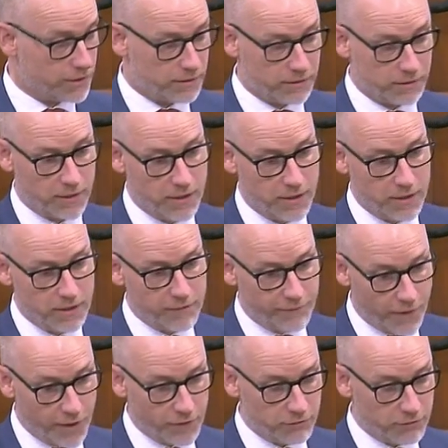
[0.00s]
His
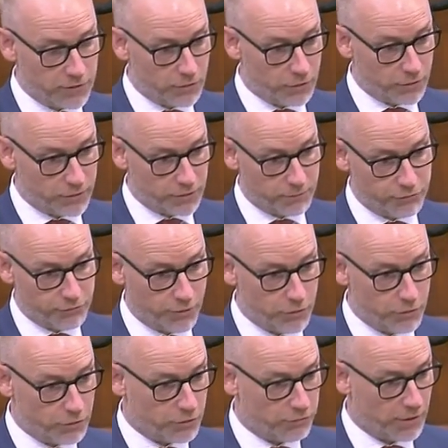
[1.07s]
father-in-law is a
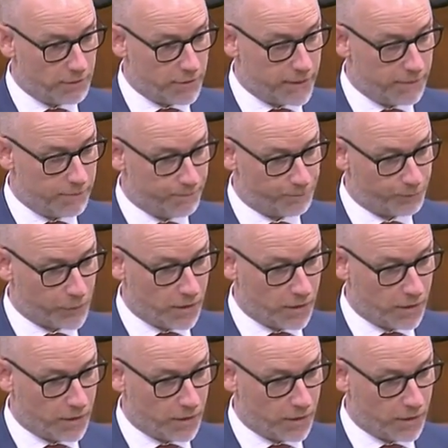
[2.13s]
pro-Kremlin